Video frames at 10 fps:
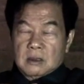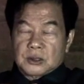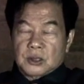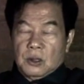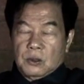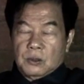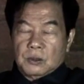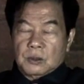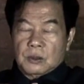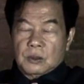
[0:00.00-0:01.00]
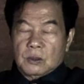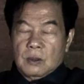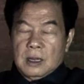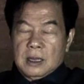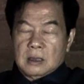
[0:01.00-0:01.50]
so
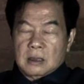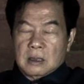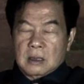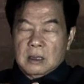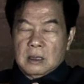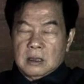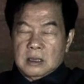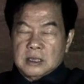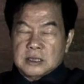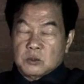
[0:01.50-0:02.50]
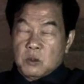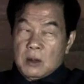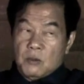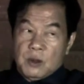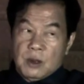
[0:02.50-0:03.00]
when this is
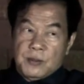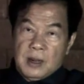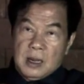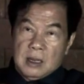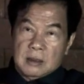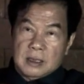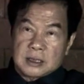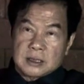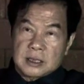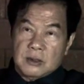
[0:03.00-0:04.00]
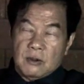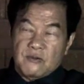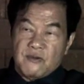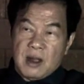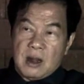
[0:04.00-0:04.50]
what we being is still a
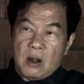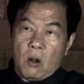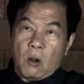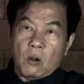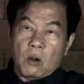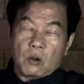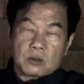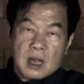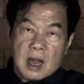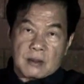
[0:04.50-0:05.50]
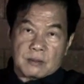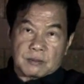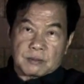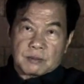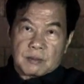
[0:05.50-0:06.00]
very old time.
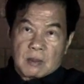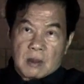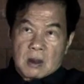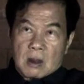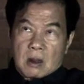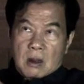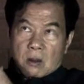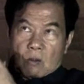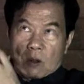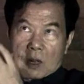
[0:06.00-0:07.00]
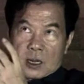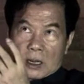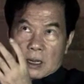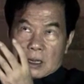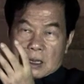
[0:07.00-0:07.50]
When
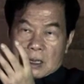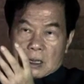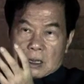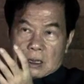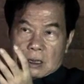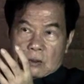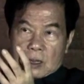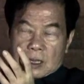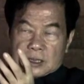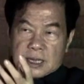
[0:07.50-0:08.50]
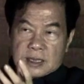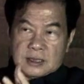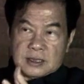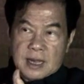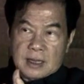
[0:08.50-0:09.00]
the sun
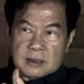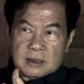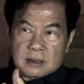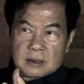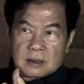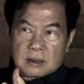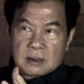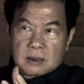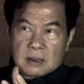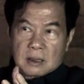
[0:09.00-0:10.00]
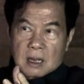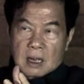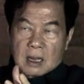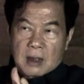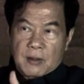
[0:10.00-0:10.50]
set
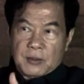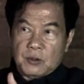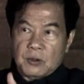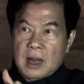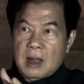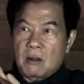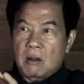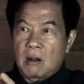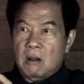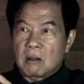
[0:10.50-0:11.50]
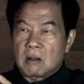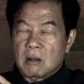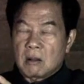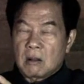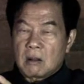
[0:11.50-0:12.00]
and get up to 9 o'clock,
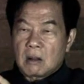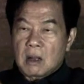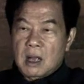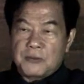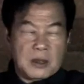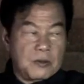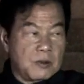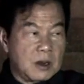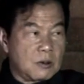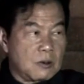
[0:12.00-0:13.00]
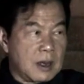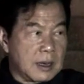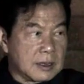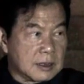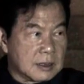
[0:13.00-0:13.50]
everything very quiet.